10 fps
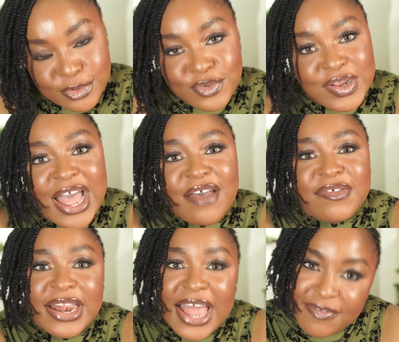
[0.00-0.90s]
You should have
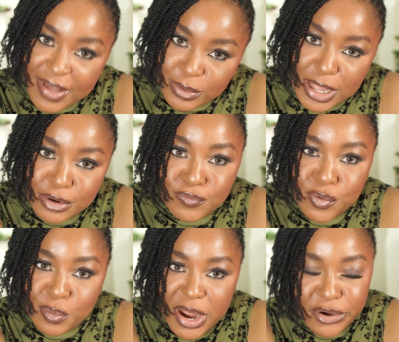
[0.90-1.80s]
a life outside of
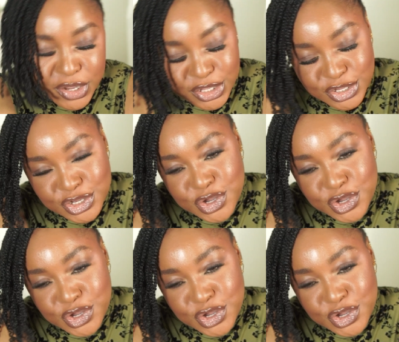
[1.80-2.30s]
your marriage.